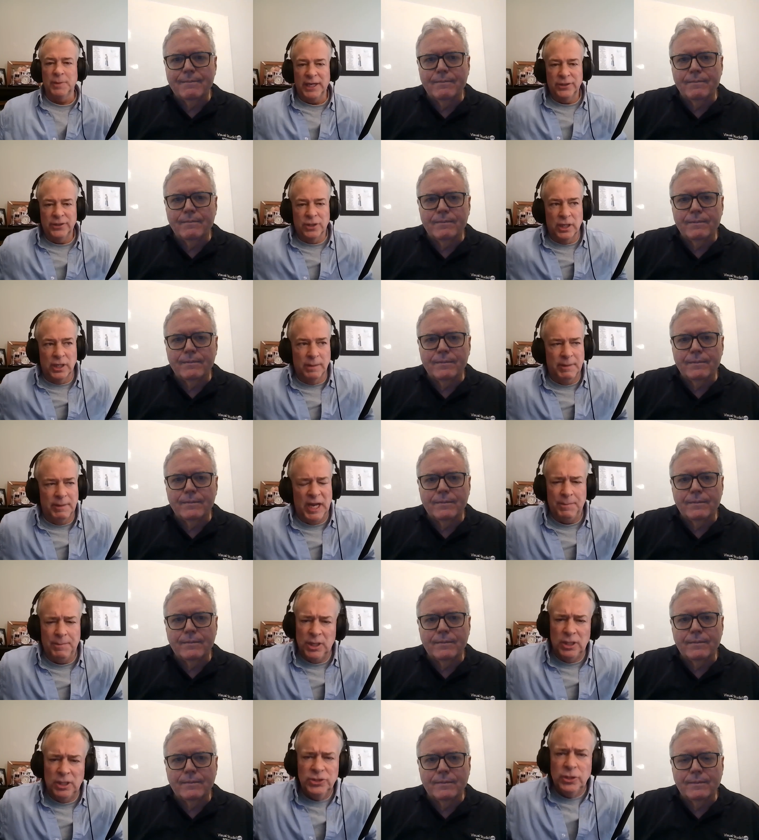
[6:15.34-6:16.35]
Speaker 1: I talked about, but
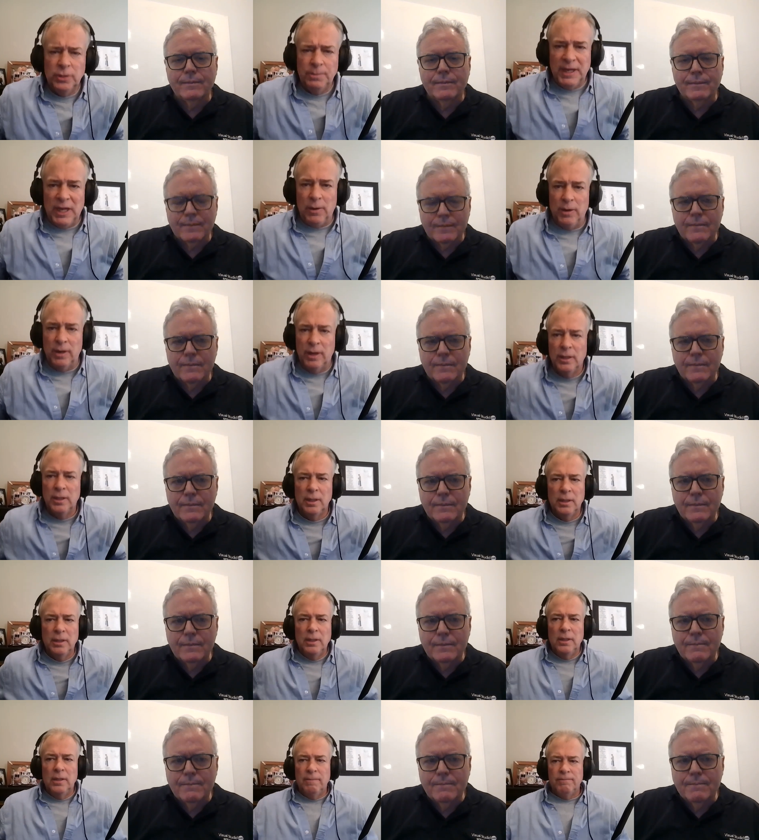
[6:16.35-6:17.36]
also about
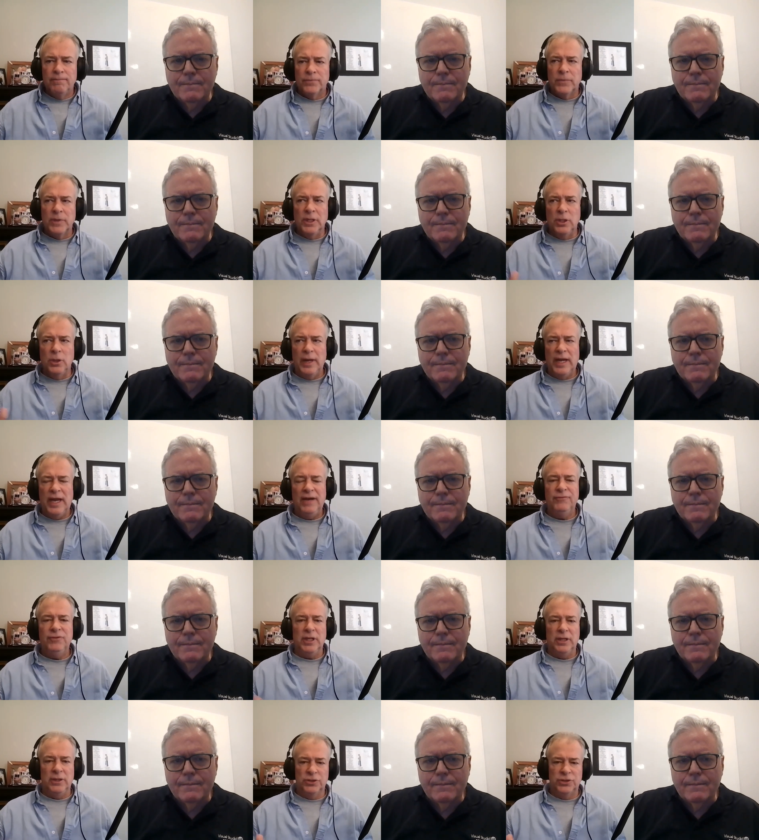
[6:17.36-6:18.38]
you have to
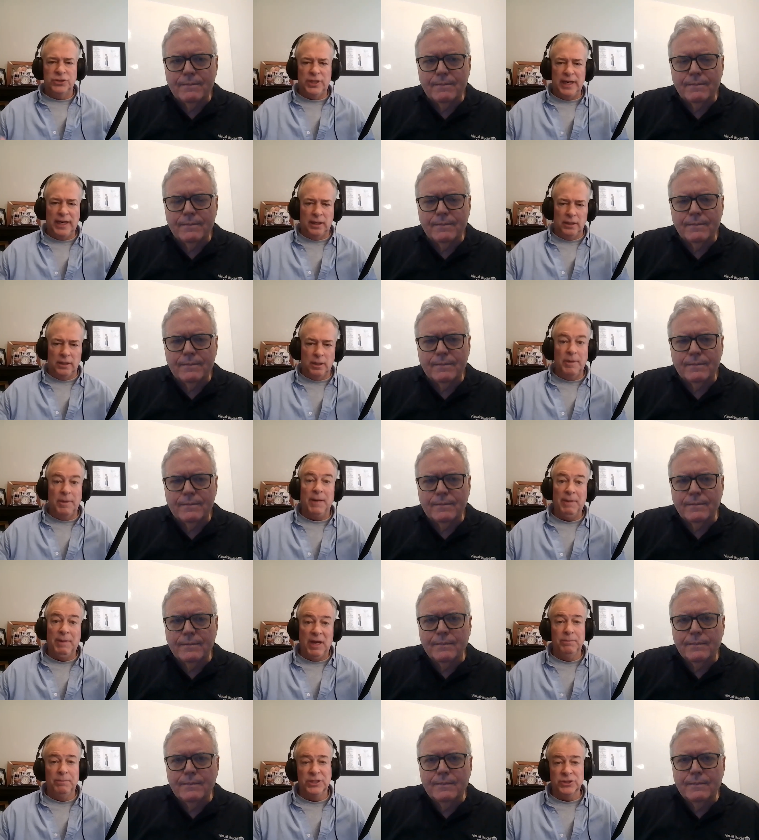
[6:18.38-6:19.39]
understand a little bit
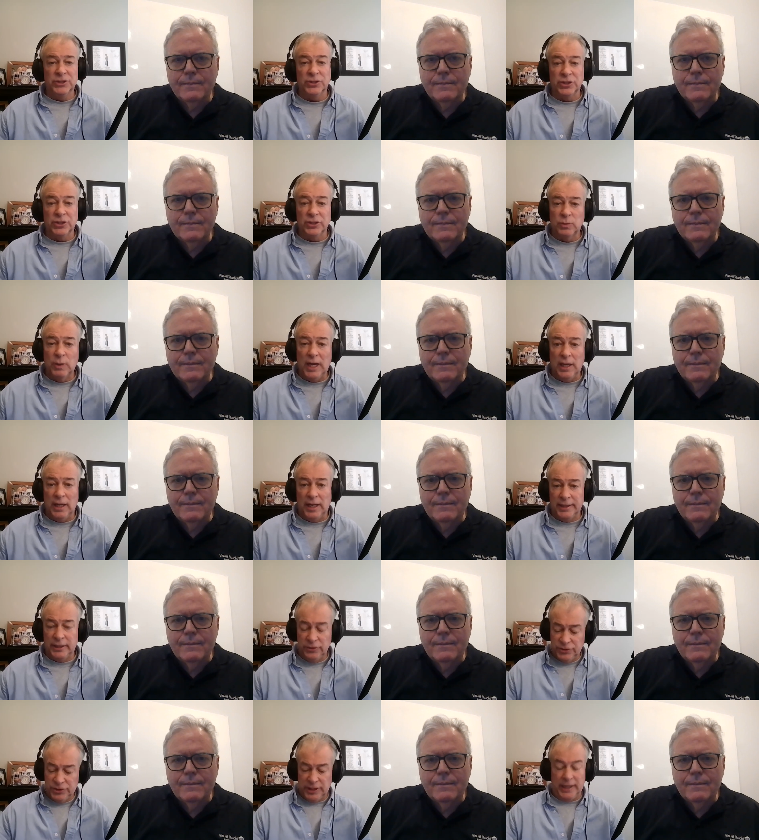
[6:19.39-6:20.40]
about business as well. Like
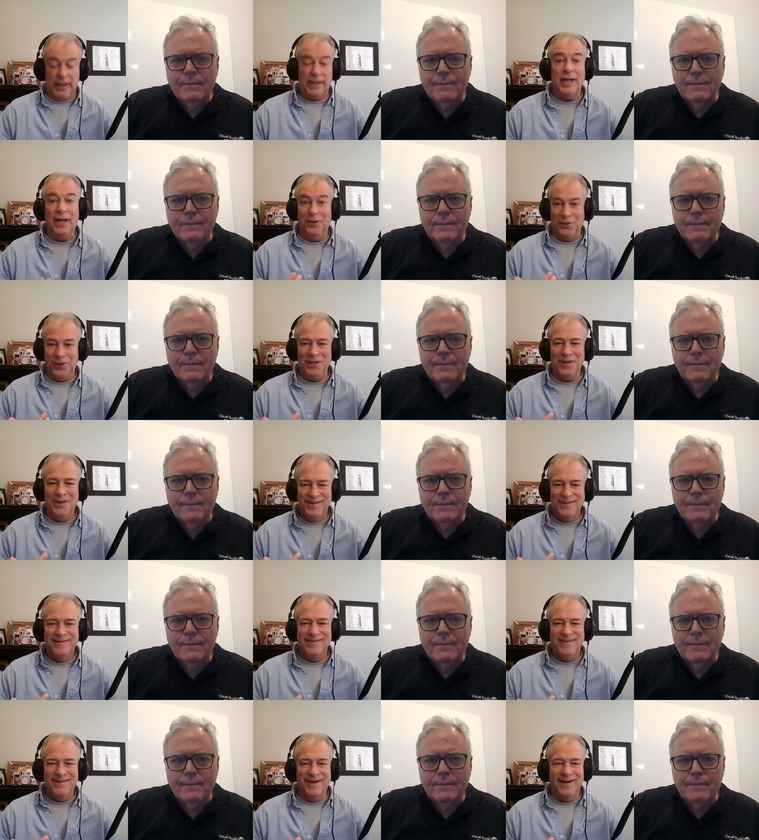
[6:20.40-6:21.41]
you said, accounting,
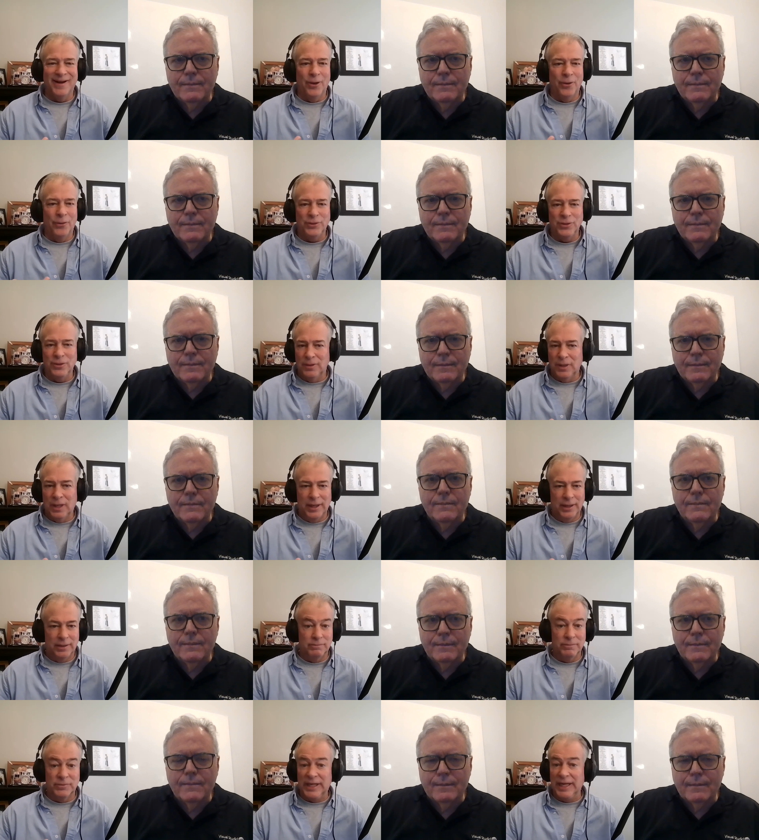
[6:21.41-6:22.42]
you know, you, uh,
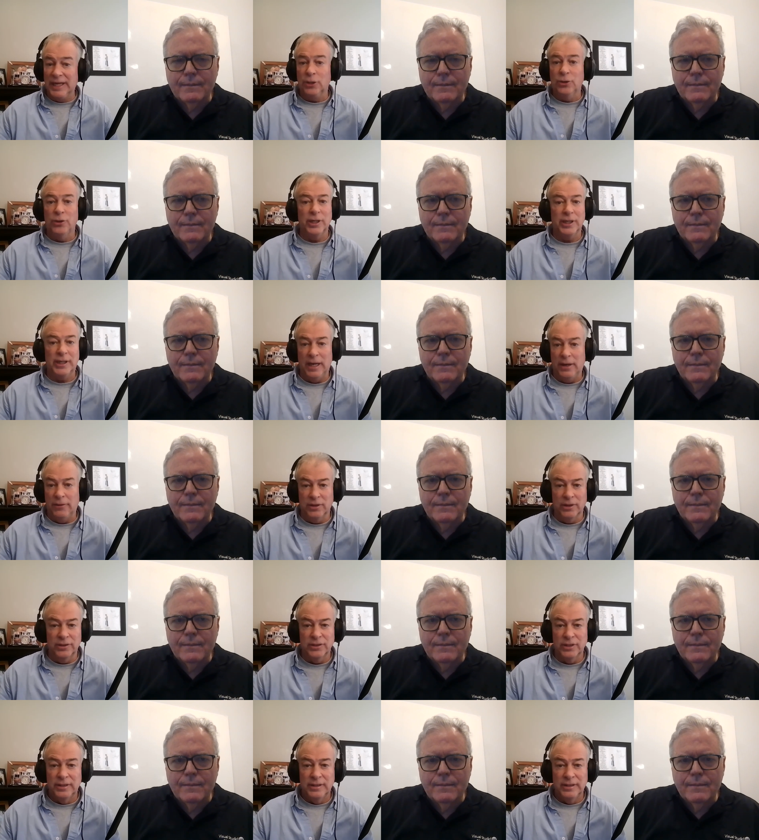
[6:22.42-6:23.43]
get a good accountant.
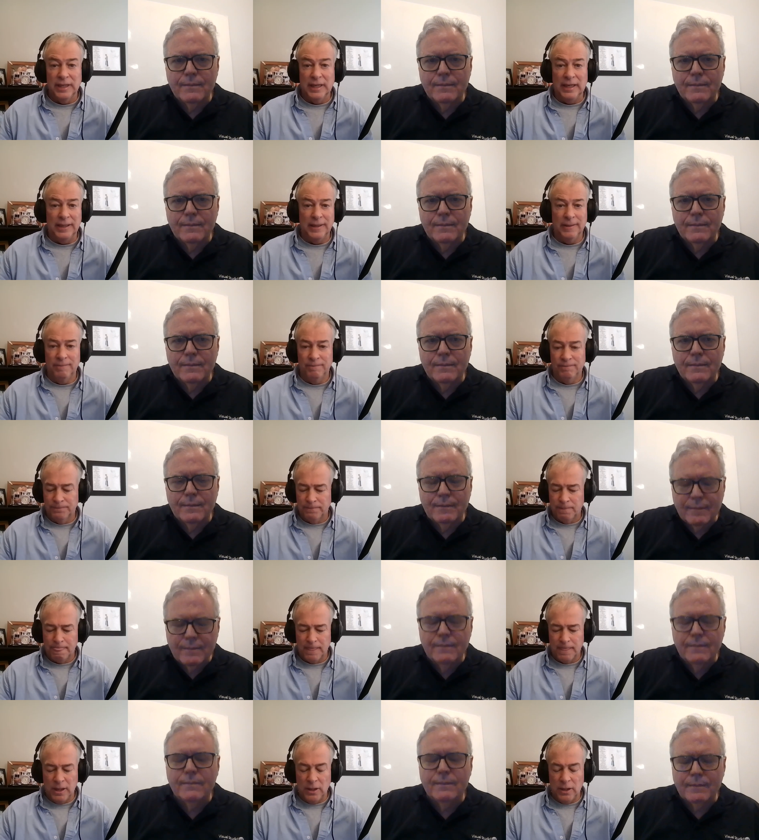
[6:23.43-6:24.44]
Um,
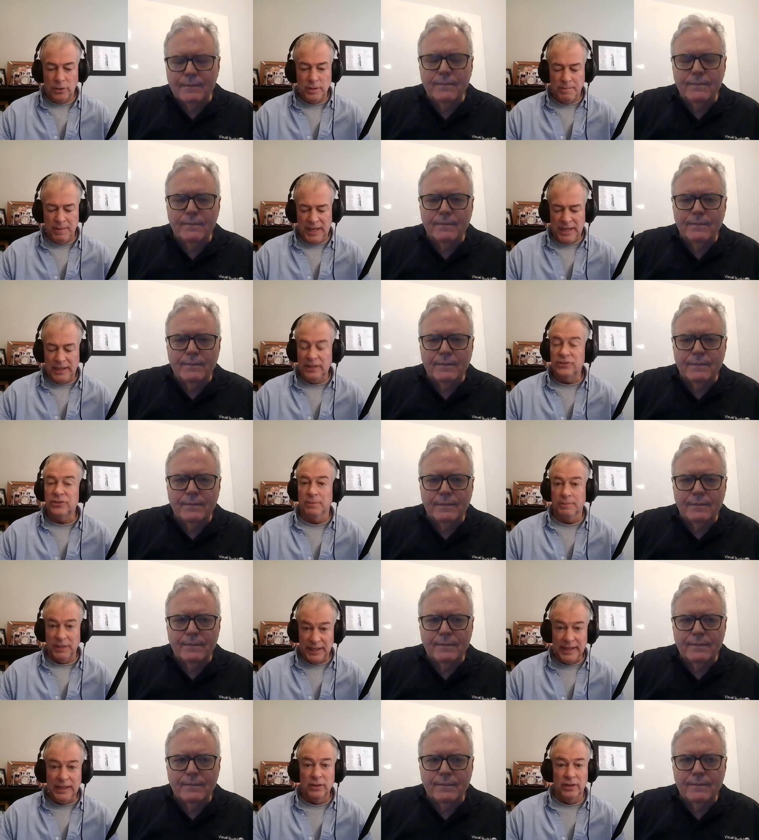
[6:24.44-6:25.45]
you know, you may need some
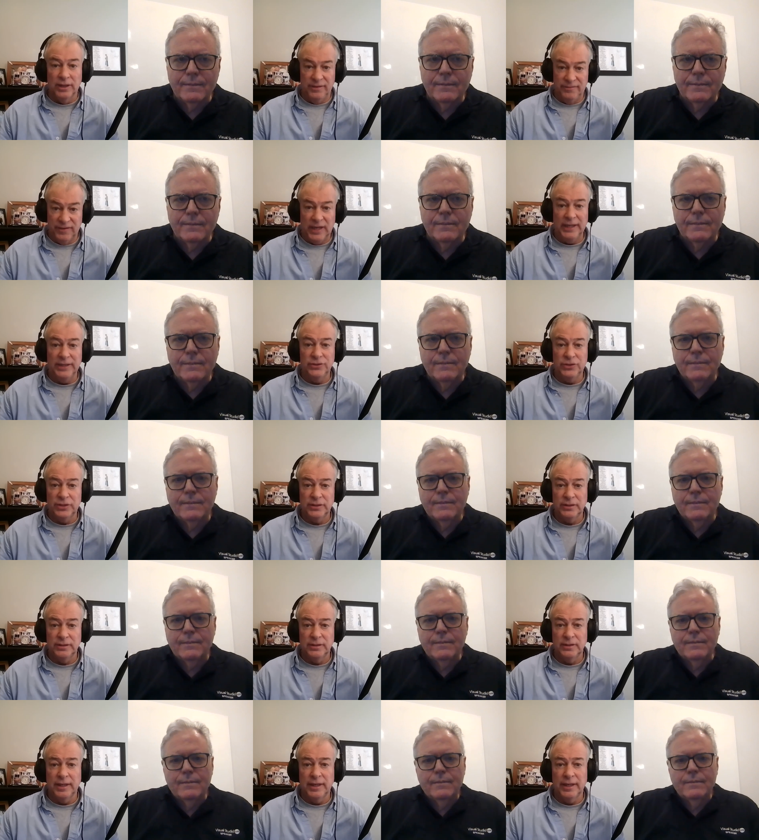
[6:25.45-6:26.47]
legal advice.
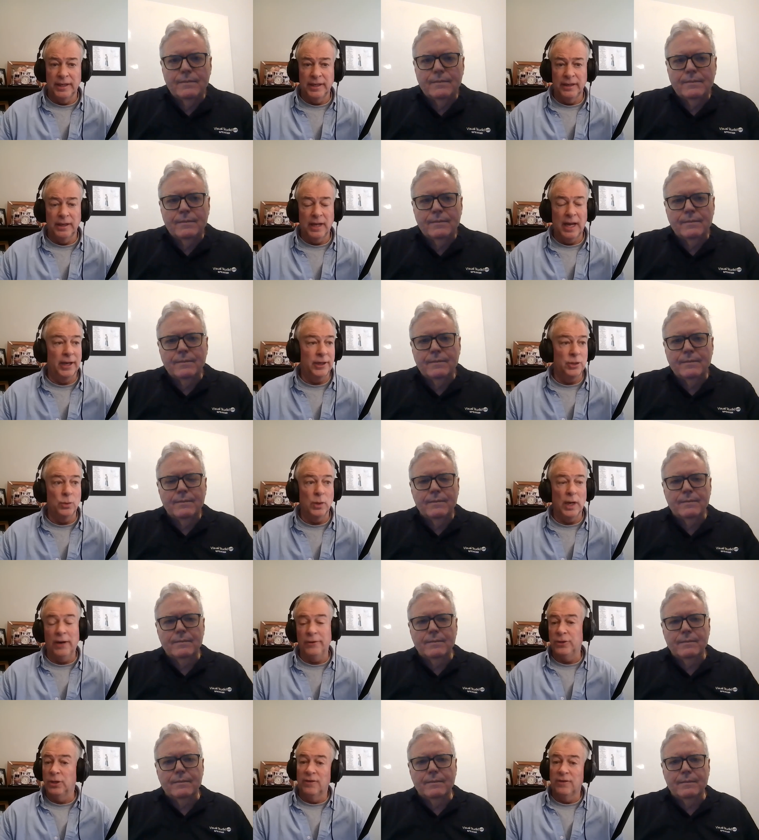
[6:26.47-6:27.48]
And how do you
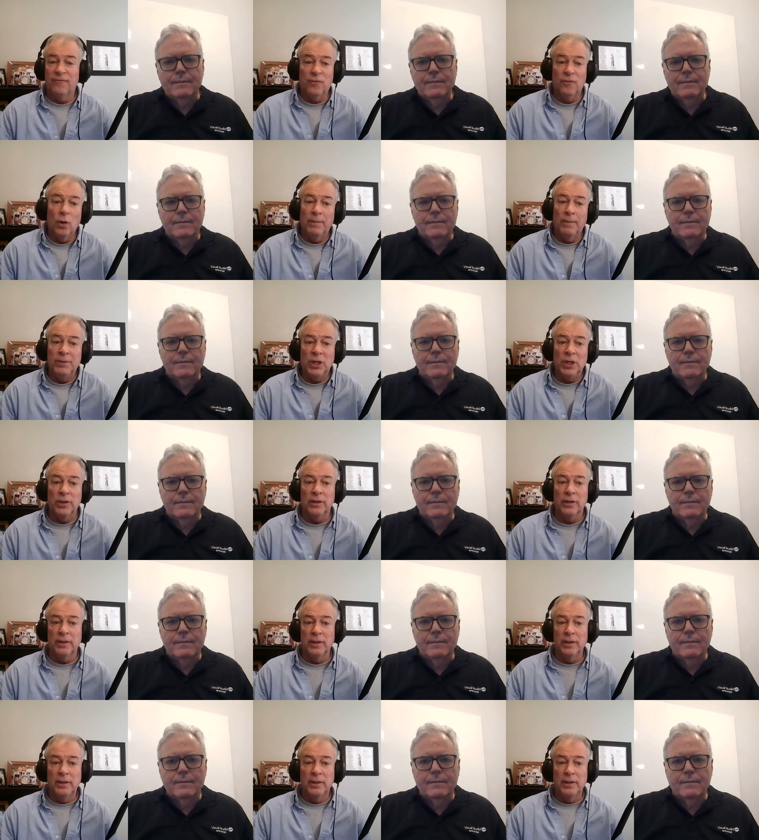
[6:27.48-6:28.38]
how are you going to form your